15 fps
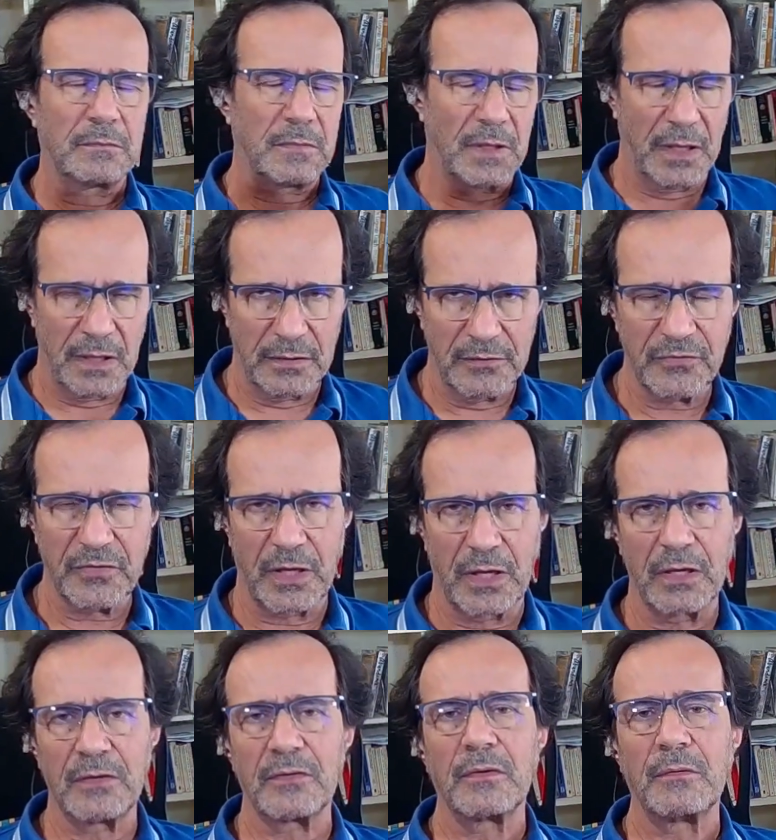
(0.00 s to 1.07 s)
I
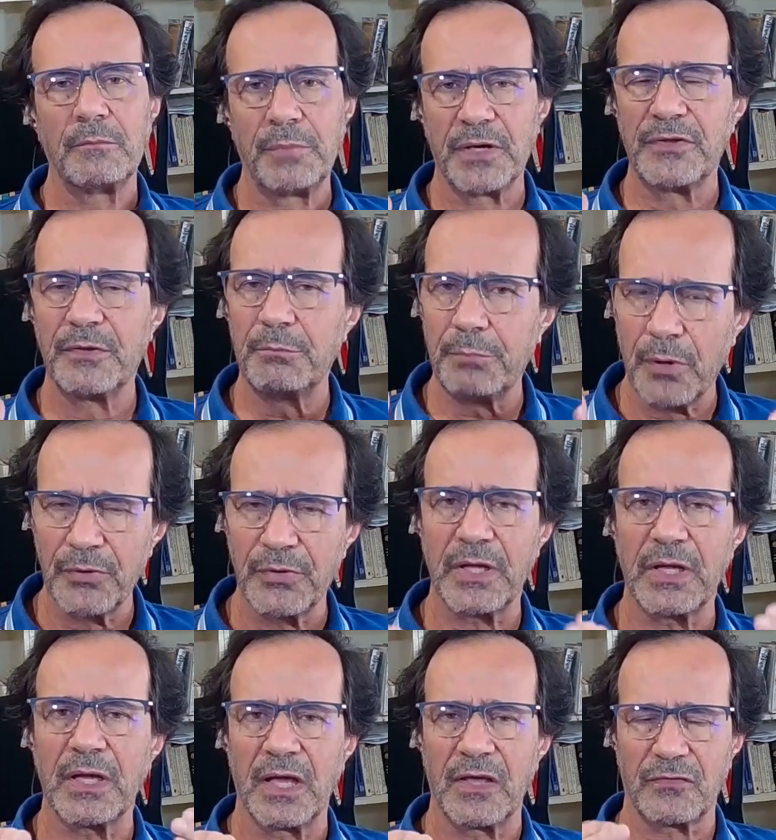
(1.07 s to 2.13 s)
understand. But the
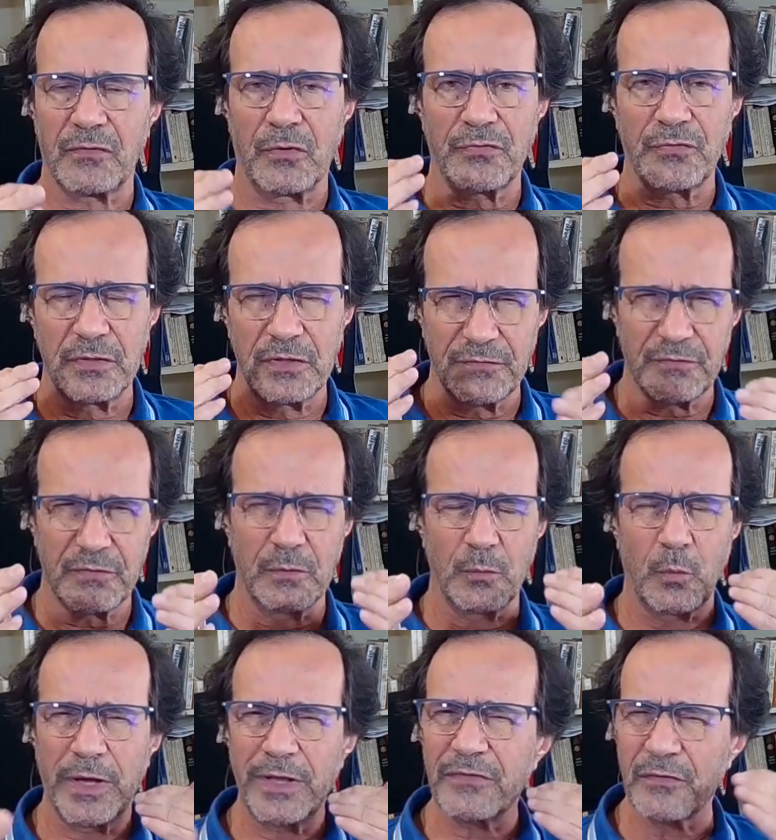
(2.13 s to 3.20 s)
bonding has also different
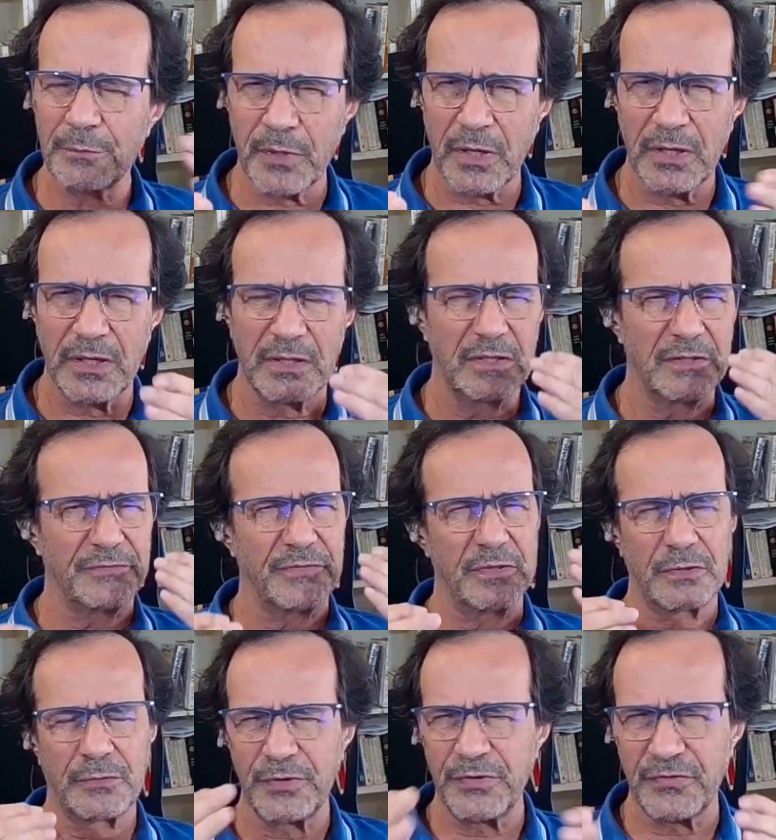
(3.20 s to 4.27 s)
ways of bonding, different
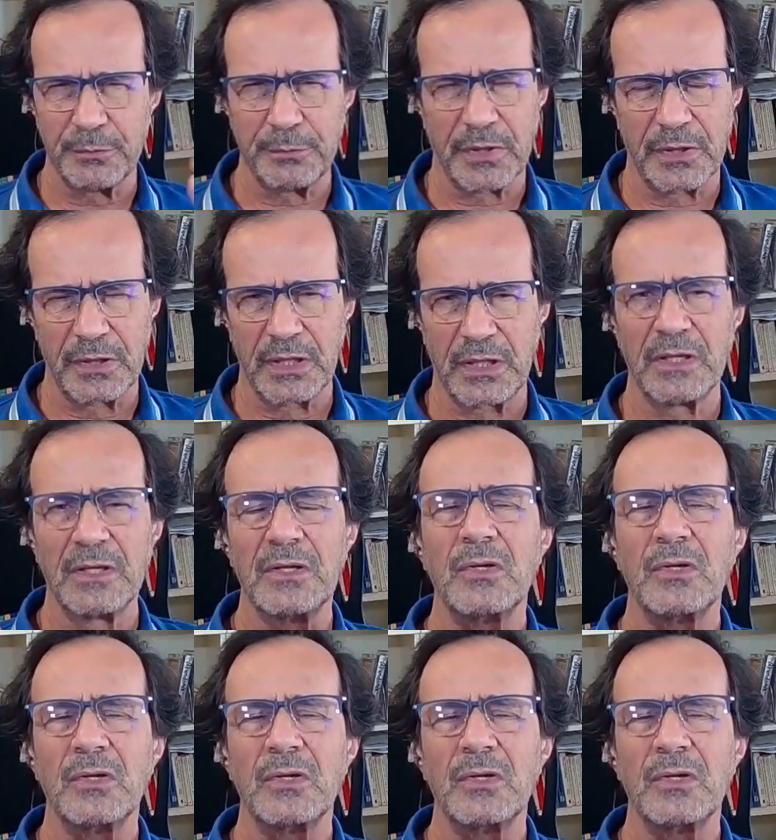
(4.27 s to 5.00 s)
degrees of bonding.